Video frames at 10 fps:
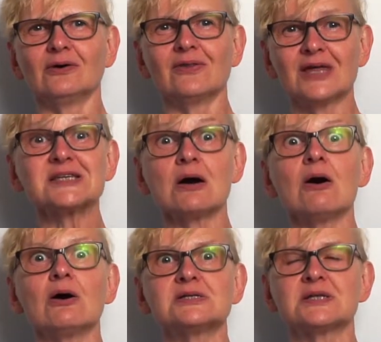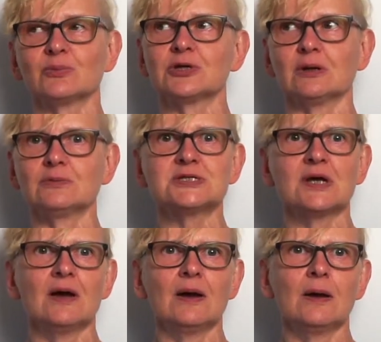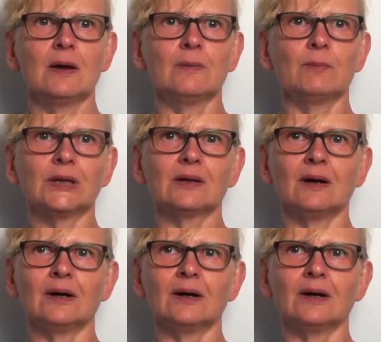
that's hard sometimes, but